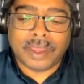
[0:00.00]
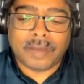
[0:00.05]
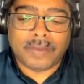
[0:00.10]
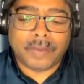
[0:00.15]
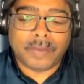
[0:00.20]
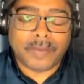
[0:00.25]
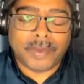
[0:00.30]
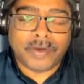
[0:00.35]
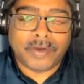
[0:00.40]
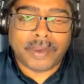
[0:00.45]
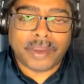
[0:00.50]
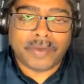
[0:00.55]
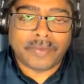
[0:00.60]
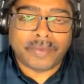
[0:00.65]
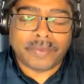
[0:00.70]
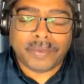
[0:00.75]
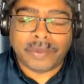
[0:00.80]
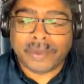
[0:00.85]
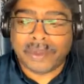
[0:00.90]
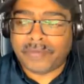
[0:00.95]
I'm
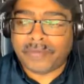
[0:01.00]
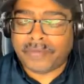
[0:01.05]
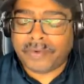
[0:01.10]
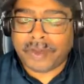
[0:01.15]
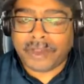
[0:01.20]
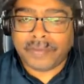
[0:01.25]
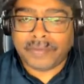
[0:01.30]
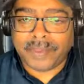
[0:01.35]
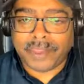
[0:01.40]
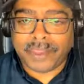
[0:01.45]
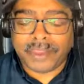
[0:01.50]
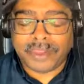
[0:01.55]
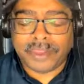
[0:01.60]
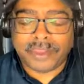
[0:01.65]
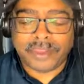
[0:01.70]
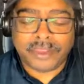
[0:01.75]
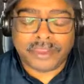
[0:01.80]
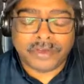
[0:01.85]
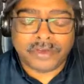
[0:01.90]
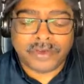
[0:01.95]
American born, probably
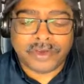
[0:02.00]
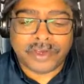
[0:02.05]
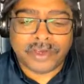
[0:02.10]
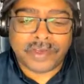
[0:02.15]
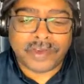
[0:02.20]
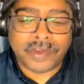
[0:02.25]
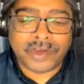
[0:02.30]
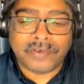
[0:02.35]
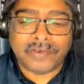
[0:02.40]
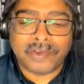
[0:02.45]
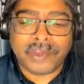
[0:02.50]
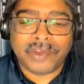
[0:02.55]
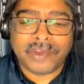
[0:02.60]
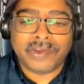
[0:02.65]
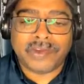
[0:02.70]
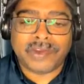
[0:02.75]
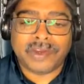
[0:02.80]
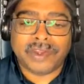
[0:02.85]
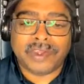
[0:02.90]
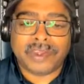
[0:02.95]
third
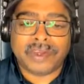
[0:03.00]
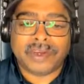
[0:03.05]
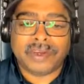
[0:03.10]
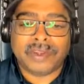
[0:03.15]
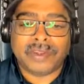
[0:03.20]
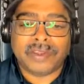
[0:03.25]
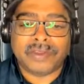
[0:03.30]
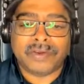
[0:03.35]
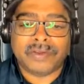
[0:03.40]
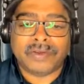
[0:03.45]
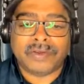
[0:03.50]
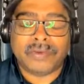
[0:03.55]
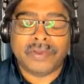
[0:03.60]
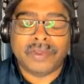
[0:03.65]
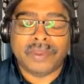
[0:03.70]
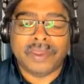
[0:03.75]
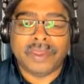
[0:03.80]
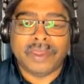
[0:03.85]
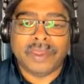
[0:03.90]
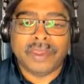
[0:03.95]
generation in.
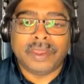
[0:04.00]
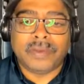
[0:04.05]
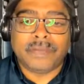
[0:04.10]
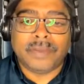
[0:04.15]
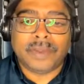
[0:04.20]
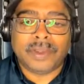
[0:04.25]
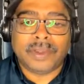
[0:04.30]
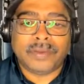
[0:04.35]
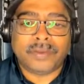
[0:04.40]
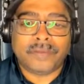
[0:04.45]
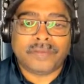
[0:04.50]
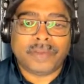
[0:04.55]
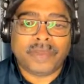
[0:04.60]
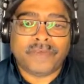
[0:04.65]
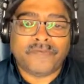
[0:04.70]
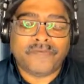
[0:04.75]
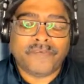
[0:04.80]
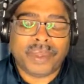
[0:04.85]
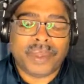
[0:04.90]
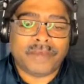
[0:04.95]
But
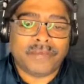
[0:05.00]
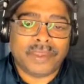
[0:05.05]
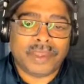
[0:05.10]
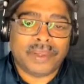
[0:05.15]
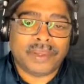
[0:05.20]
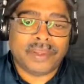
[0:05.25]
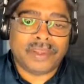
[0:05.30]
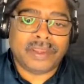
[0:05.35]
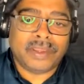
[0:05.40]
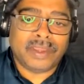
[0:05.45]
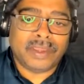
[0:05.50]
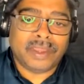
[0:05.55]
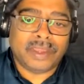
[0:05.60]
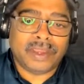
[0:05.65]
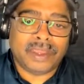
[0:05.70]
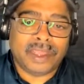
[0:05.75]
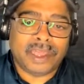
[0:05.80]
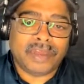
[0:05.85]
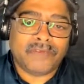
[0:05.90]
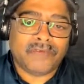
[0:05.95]
my family
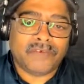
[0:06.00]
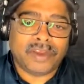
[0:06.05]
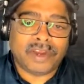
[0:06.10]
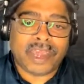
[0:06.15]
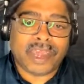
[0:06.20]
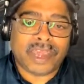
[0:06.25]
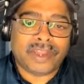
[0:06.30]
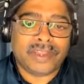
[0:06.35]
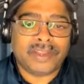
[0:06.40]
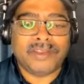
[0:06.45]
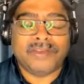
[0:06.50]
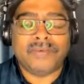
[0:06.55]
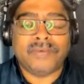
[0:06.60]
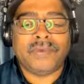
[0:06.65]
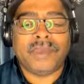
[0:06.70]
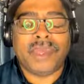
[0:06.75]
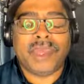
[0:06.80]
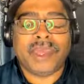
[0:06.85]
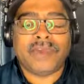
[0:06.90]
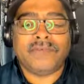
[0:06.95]
in the Cape Verde Islands,
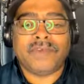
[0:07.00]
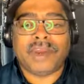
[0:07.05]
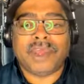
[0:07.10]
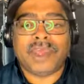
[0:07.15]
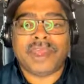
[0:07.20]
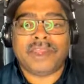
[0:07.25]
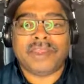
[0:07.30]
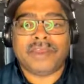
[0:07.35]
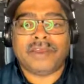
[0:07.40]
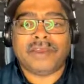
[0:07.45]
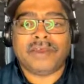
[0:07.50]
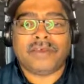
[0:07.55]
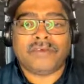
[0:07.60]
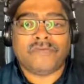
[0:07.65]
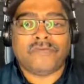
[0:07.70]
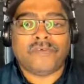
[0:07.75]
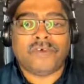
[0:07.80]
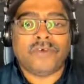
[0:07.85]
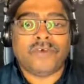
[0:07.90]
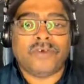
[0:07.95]
we have an island
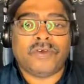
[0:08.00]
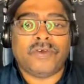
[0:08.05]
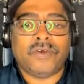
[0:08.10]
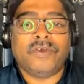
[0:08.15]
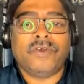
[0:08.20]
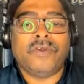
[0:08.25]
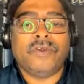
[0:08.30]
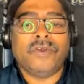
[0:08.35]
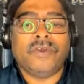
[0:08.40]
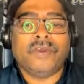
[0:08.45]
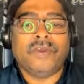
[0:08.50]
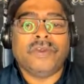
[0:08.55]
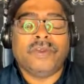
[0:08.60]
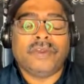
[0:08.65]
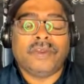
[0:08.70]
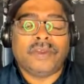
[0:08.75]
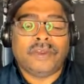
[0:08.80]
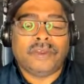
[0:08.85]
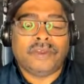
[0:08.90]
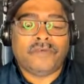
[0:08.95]
called Fogo.
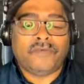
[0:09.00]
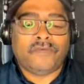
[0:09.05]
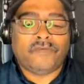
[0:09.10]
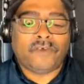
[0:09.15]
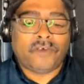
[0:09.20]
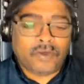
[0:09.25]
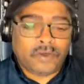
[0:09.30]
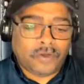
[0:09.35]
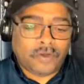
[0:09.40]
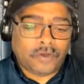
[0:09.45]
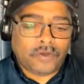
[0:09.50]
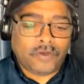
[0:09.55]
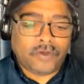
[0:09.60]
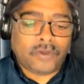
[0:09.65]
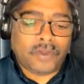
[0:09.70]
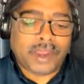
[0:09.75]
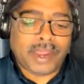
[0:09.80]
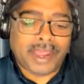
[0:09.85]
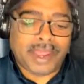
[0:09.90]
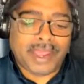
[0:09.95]
And
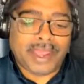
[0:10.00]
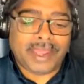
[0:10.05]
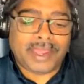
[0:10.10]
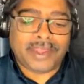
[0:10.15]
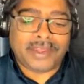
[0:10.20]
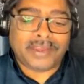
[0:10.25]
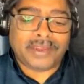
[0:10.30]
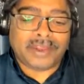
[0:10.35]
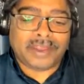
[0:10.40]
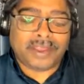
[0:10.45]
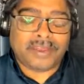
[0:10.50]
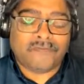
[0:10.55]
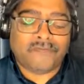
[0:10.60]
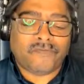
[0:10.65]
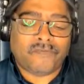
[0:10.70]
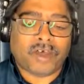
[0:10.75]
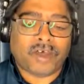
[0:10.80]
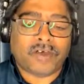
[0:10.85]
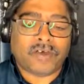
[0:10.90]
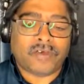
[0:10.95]
Fogo has a
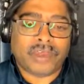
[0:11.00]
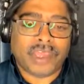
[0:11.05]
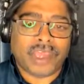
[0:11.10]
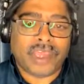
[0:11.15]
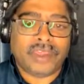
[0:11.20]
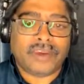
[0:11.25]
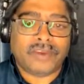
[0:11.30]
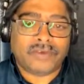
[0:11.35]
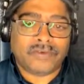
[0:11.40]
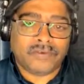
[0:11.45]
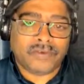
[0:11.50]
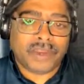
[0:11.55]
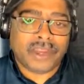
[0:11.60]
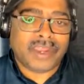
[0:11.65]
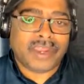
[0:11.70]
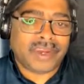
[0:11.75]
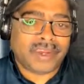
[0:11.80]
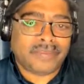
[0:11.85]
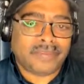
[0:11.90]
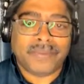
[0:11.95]
volcano
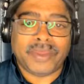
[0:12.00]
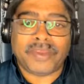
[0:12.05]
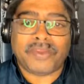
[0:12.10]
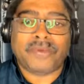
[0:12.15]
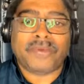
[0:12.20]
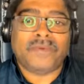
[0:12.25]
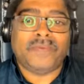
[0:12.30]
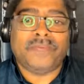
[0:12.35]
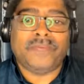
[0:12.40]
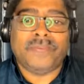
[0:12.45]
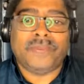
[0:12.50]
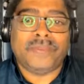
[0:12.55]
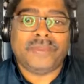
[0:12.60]
right in the middle.